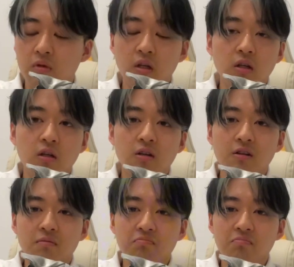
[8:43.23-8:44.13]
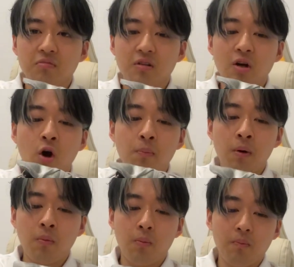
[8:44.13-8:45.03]
the
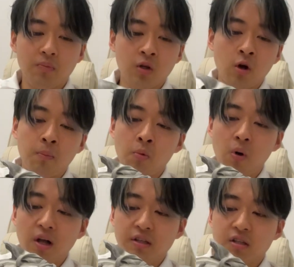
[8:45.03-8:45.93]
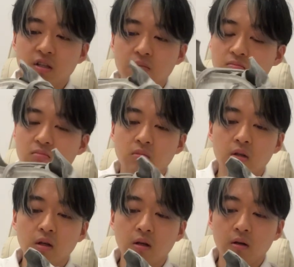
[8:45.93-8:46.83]
Copper 1s,
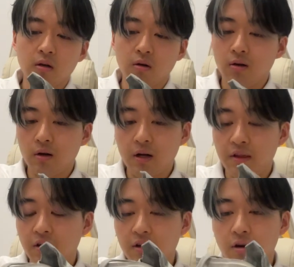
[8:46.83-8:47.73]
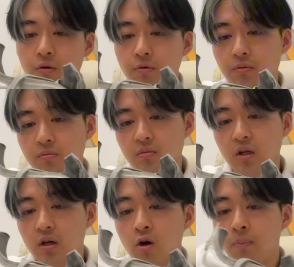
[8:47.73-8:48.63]
I think they're called,
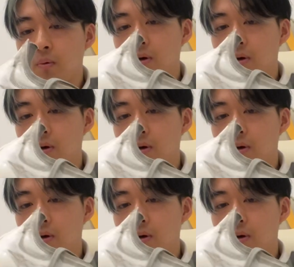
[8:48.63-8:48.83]
yeah, Copper